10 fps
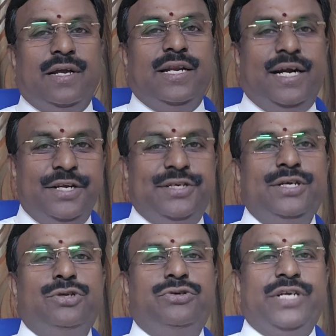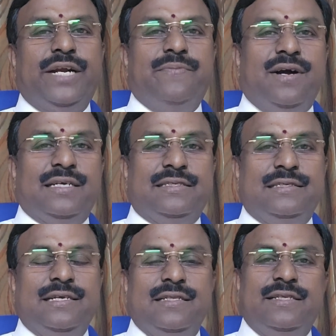In addition to
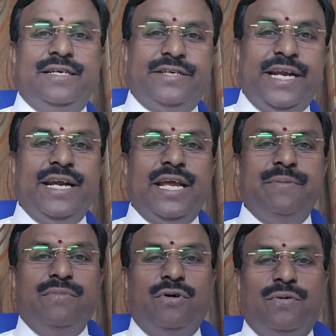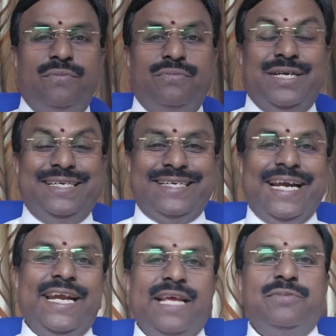trademarks, the trade
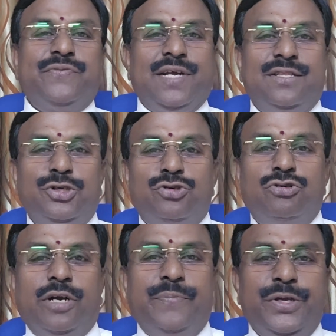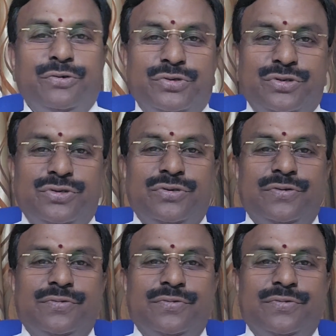names for others should not be used.